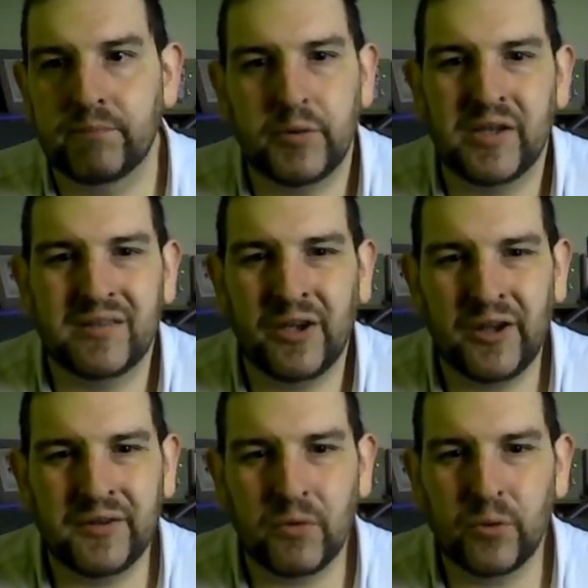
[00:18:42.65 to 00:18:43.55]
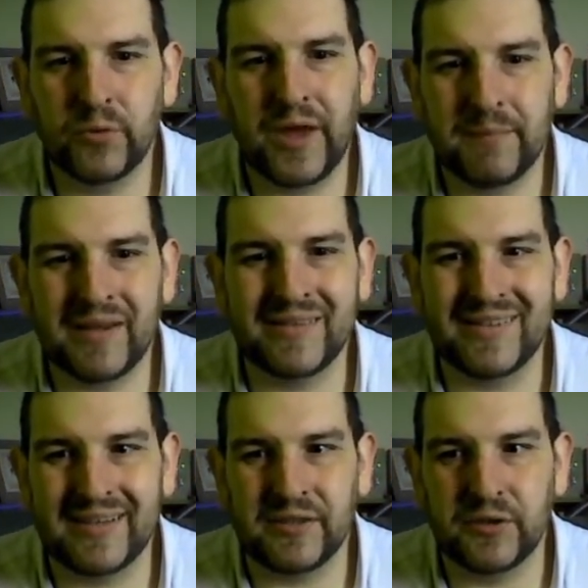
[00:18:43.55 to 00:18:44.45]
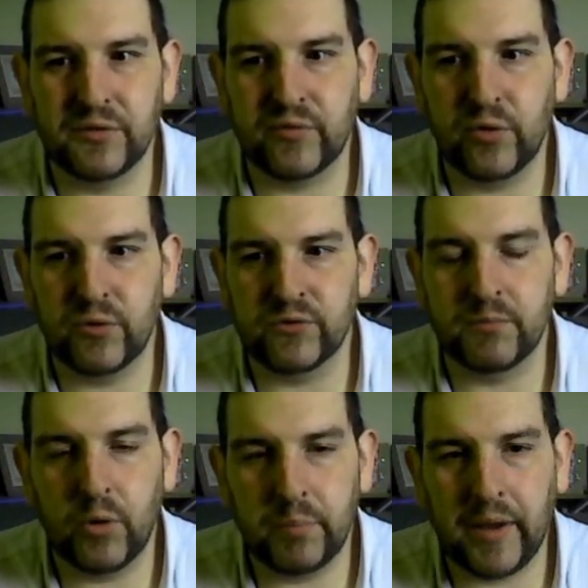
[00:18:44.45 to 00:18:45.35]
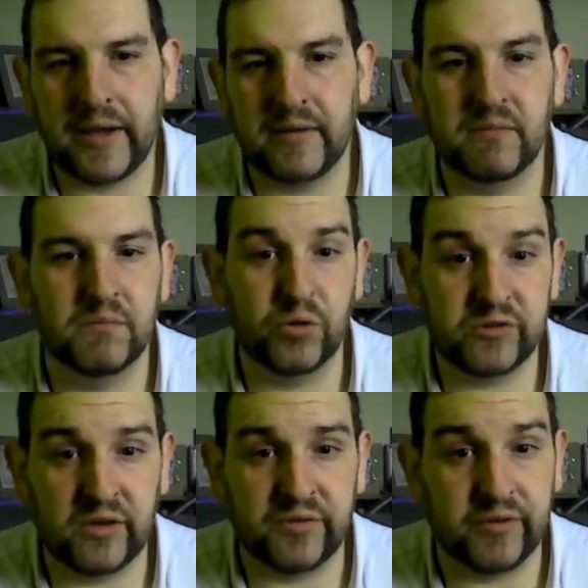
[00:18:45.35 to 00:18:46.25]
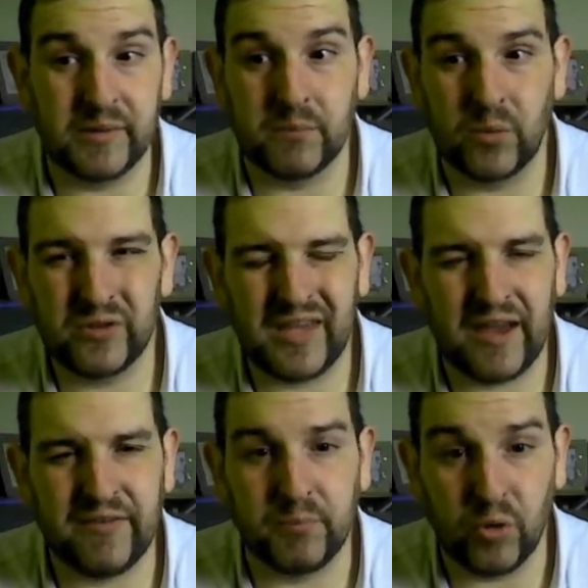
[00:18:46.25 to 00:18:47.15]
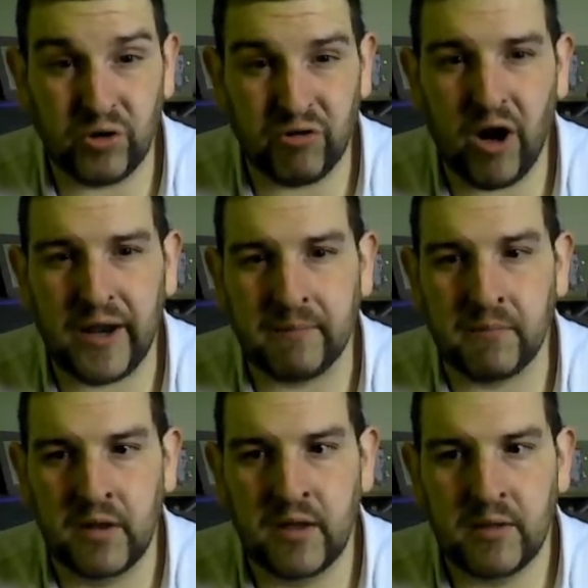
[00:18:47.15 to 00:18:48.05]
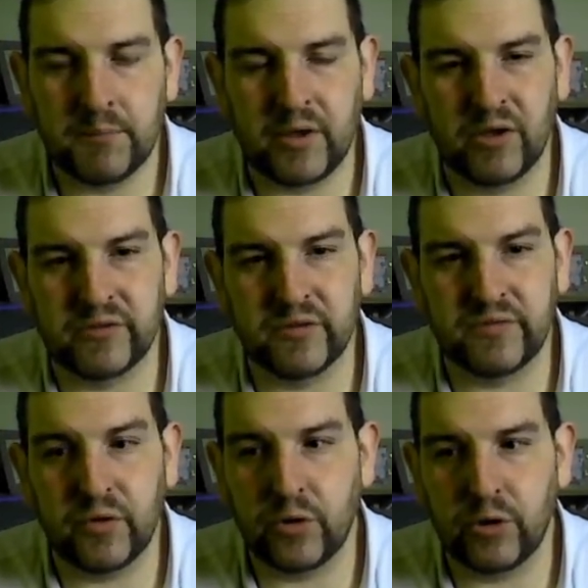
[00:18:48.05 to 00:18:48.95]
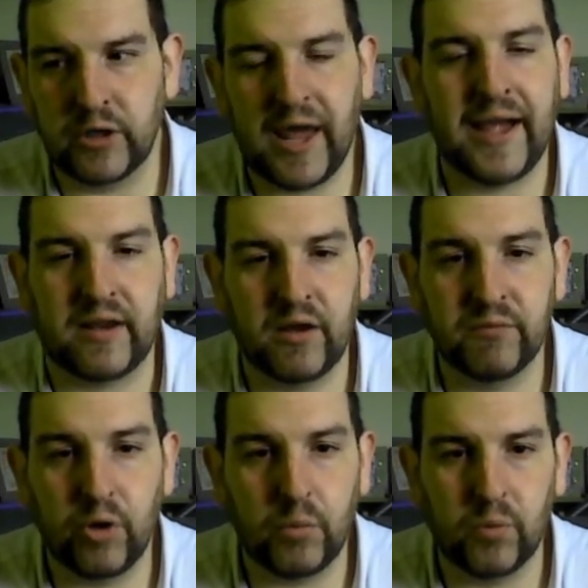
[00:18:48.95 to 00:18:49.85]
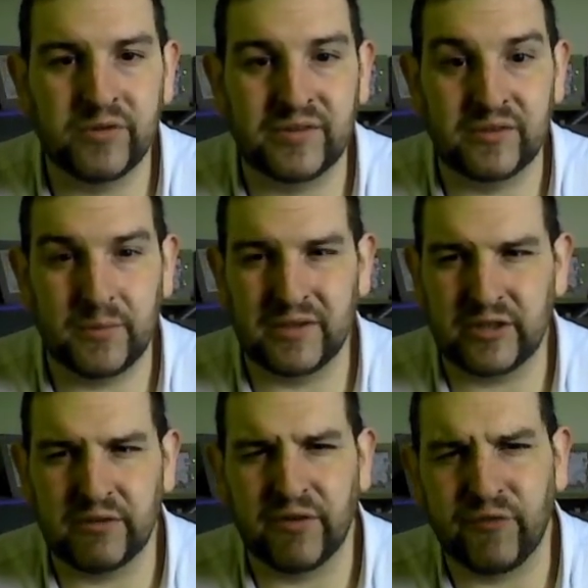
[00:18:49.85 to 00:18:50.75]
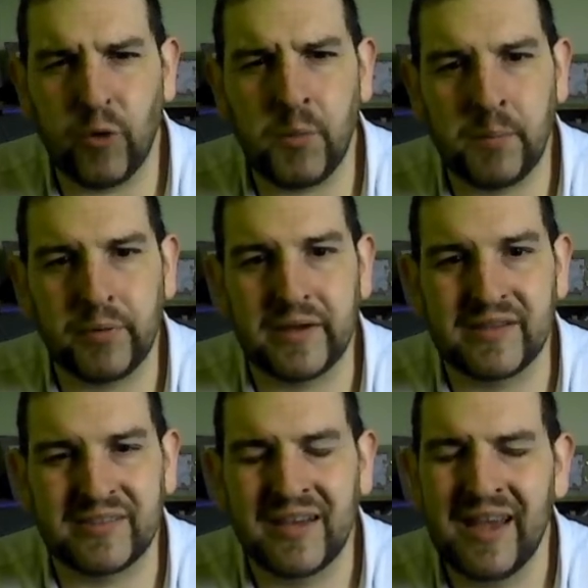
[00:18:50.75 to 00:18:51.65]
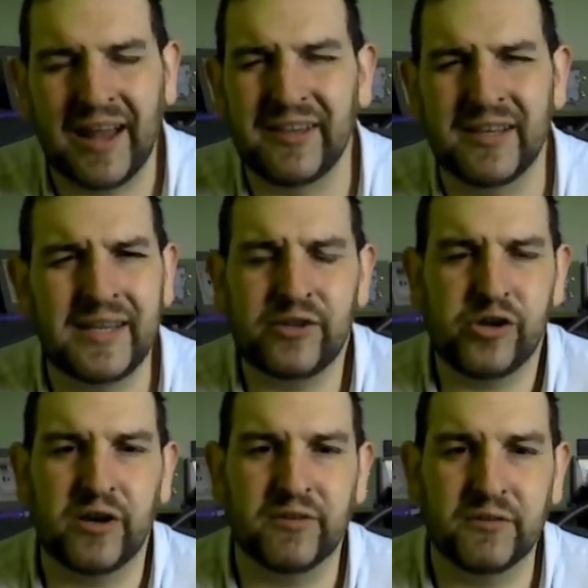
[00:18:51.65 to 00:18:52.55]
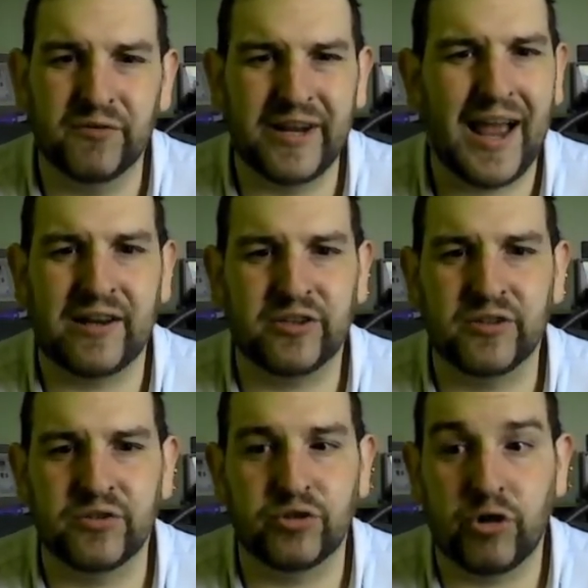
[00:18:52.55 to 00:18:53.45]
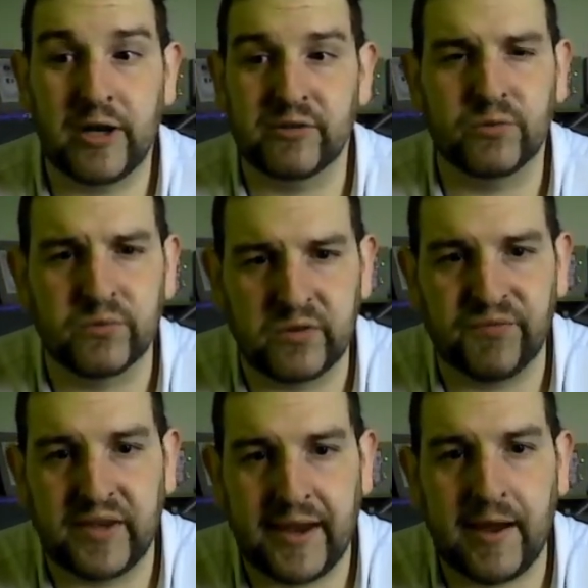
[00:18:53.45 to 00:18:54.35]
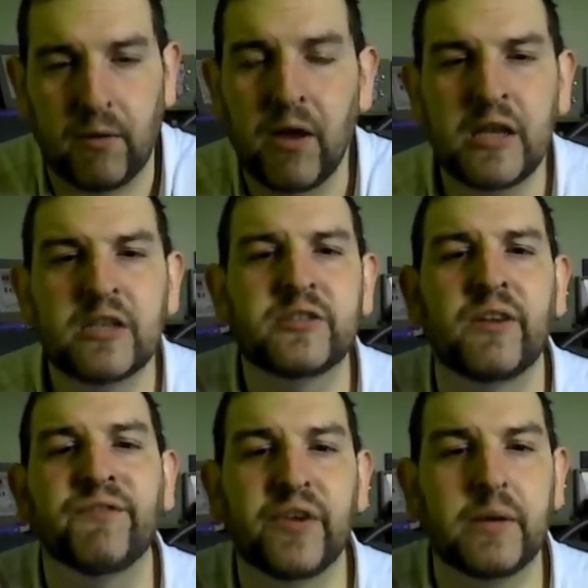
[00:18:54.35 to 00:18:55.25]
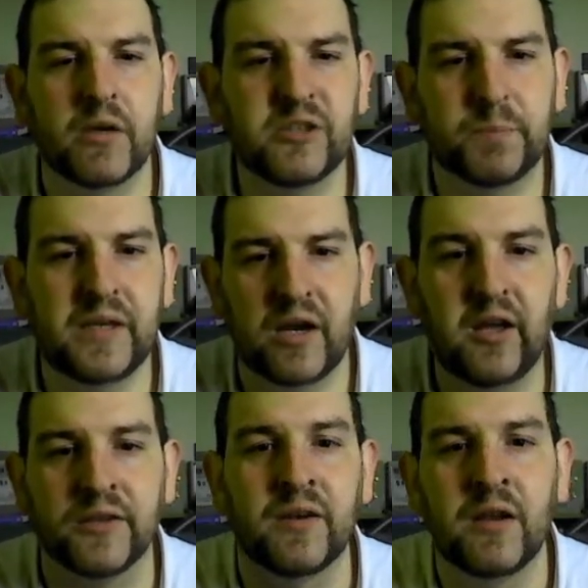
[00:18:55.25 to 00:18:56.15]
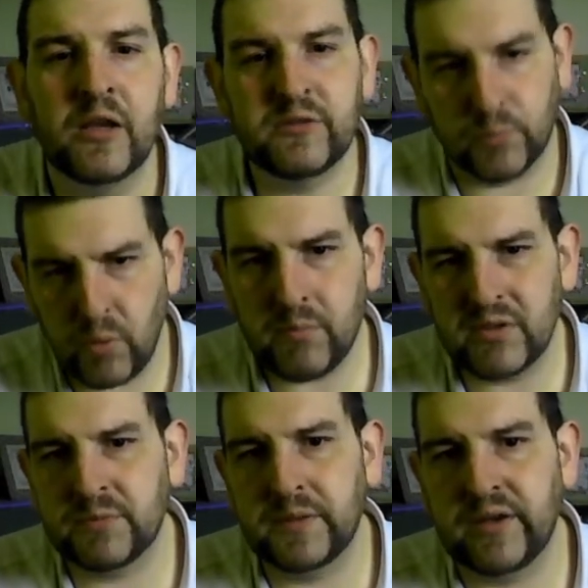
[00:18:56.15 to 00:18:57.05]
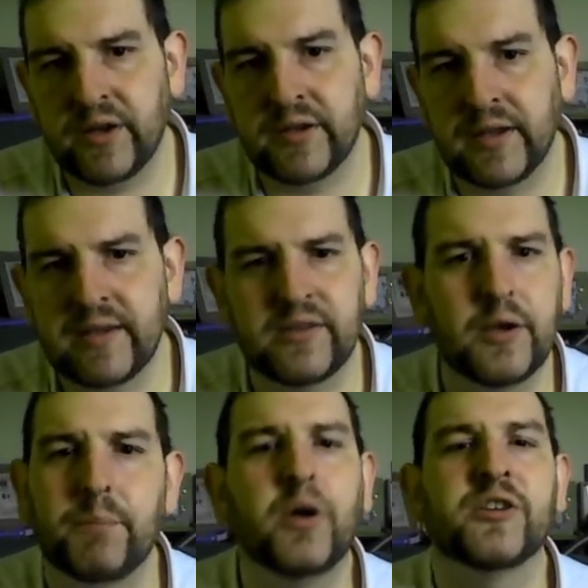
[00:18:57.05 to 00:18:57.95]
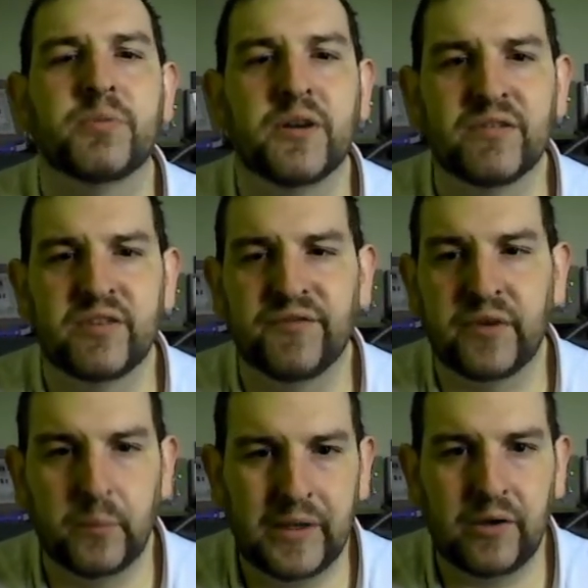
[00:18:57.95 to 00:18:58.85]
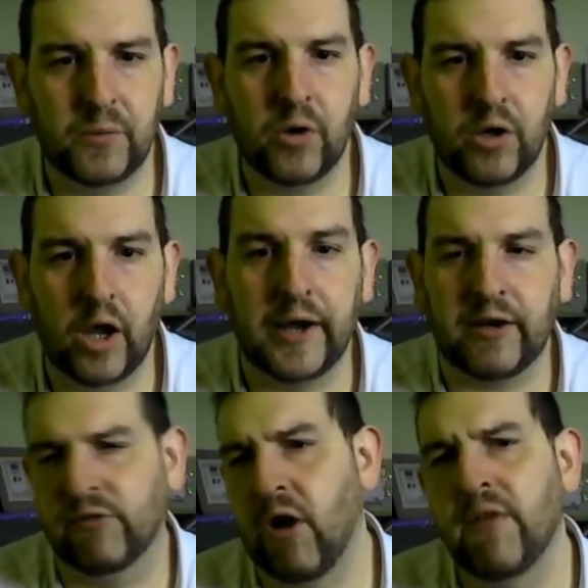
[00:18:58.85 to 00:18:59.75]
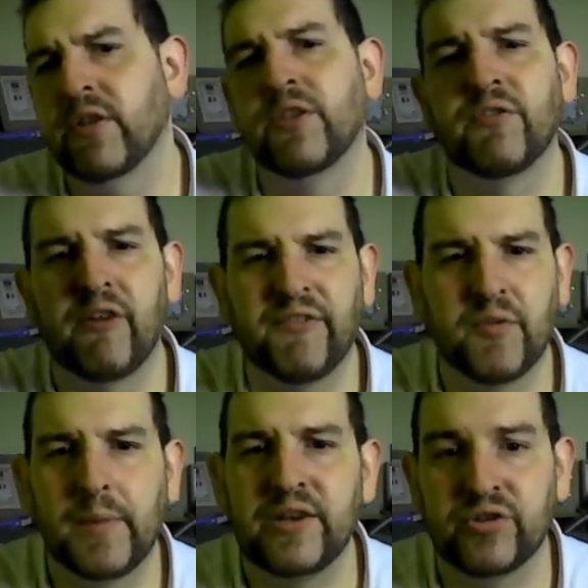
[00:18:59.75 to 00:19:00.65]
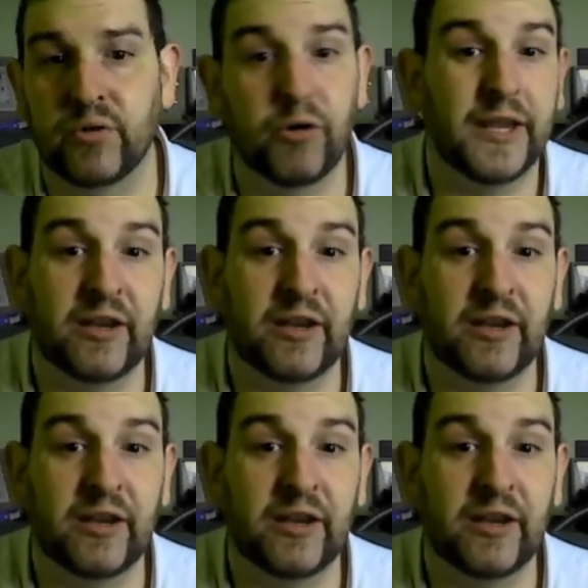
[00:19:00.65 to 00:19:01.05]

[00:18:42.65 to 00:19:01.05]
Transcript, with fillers: But in turn, all that means is that you've caused more pain, more suffering, more death, more crime because of your lack of not wanting to actually reform the police and your knee-jerk reaction to try and sort something out. Something must be done. So what must be done is the abolishment of something we do not like, rather than reformation or